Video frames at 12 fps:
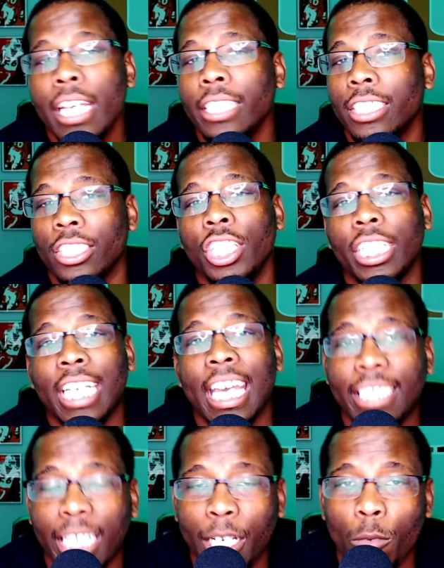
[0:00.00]
Just look
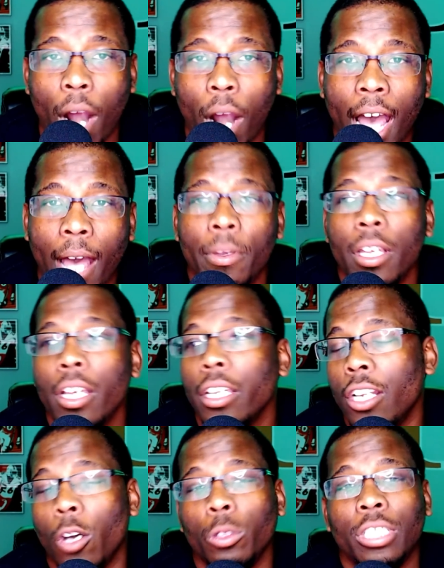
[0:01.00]
at T-Rob. You
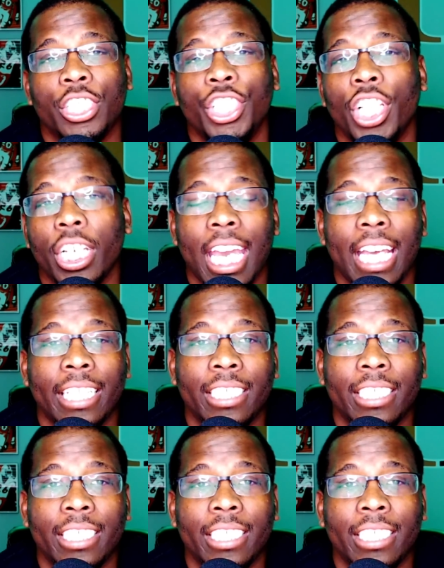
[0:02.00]
know, just look at